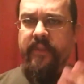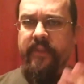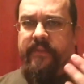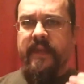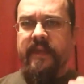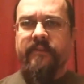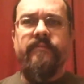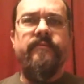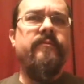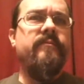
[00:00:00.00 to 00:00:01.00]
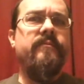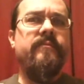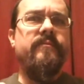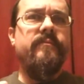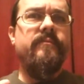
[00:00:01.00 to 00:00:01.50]
that they
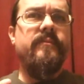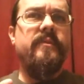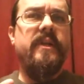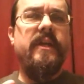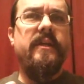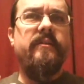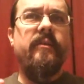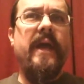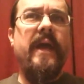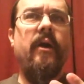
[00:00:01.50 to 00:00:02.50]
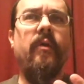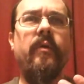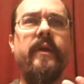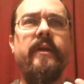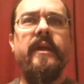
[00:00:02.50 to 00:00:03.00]
somehow
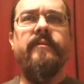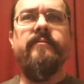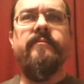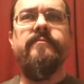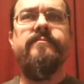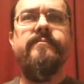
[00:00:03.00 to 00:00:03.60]
imbibe